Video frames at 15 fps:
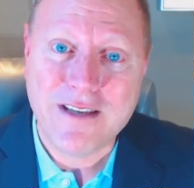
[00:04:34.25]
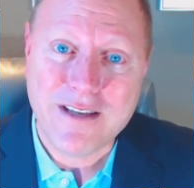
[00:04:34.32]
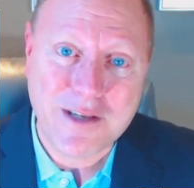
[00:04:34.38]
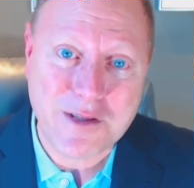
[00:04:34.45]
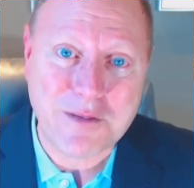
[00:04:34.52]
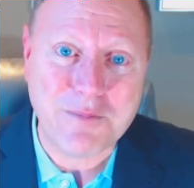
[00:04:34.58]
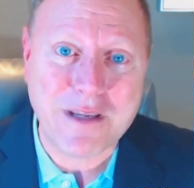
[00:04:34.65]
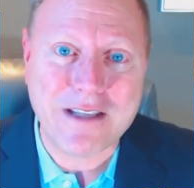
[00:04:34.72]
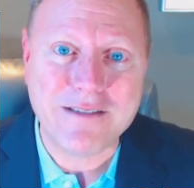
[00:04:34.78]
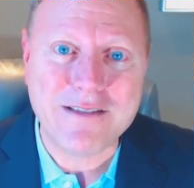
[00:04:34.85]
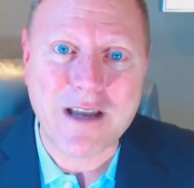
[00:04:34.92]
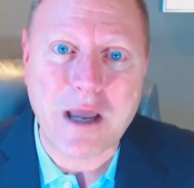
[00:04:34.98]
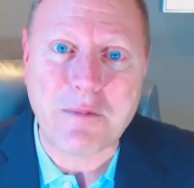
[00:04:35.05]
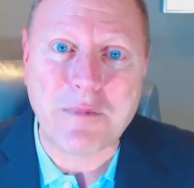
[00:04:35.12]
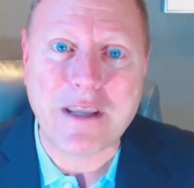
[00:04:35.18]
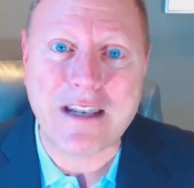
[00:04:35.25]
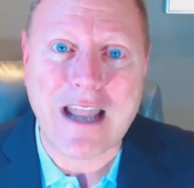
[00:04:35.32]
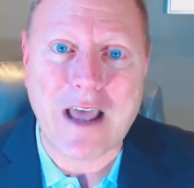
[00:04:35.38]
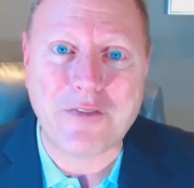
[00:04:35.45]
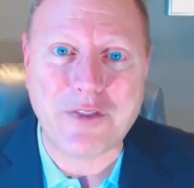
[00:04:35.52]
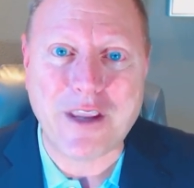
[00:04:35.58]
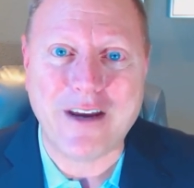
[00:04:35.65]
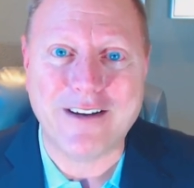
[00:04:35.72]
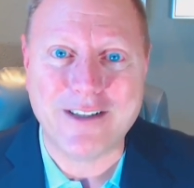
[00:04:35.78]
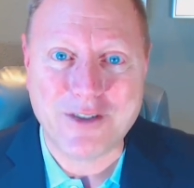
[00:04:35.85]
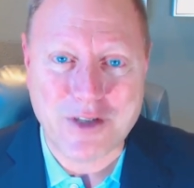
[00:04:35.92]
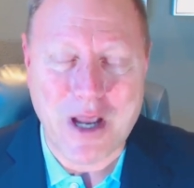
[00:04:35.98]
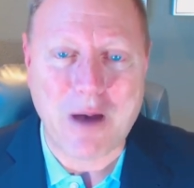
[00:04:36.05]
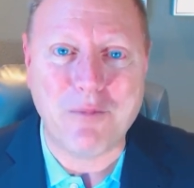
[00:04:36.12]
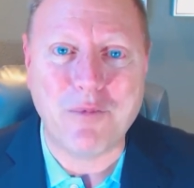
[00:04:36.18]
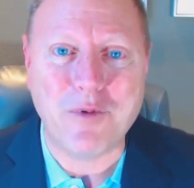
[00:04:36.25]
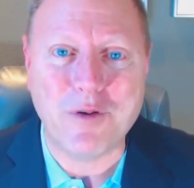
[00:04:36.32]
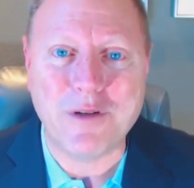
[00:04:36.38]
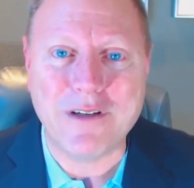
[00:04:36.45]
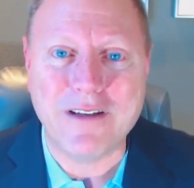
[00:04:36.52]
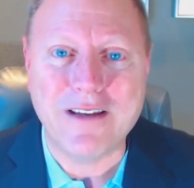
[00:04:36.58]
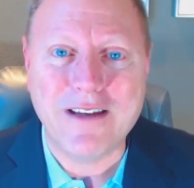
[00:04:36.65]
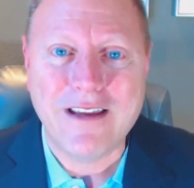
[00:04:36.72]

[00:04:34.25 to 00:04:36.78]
in the meantime, get out there, chop wood,